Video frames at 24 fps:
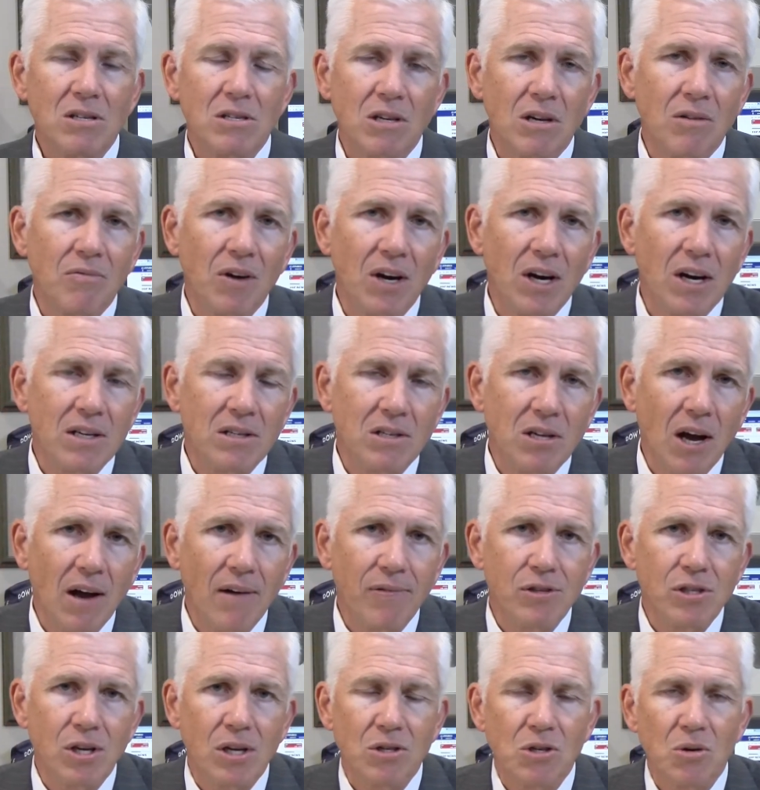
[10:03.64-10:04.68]
in a very tough
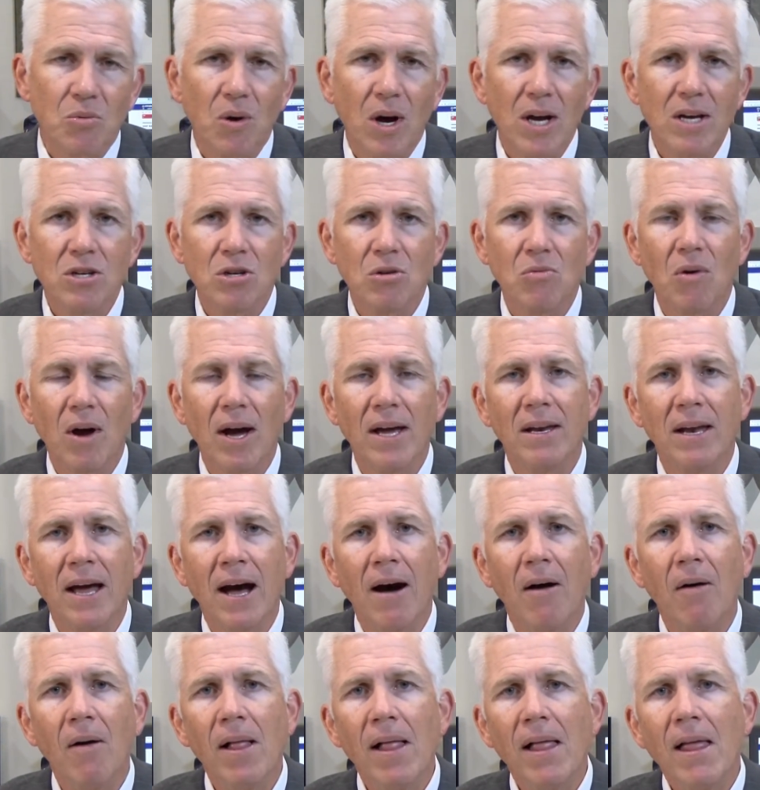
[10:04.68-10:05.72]
situation right
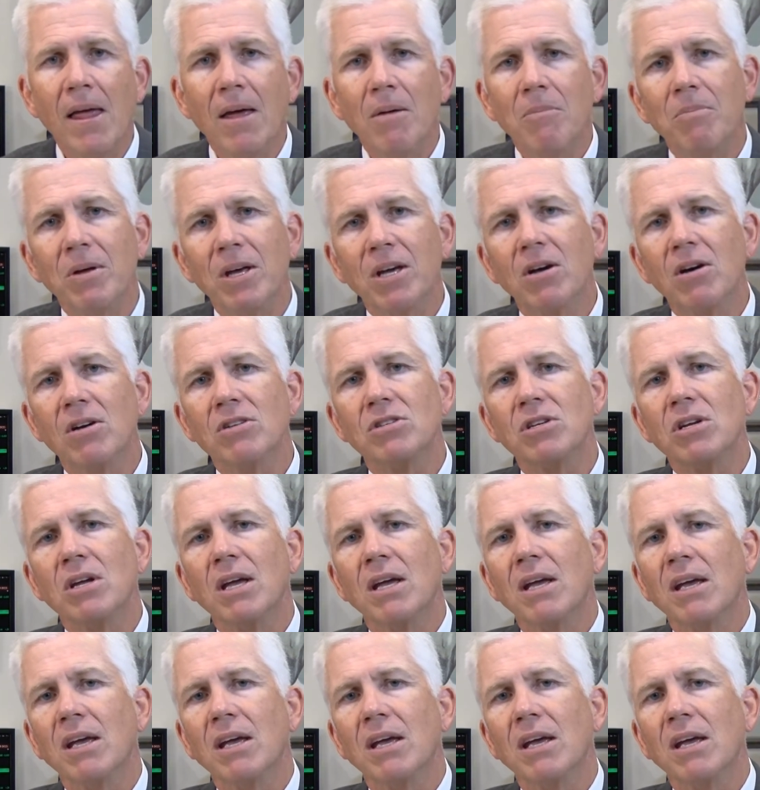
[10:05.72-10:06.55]
now because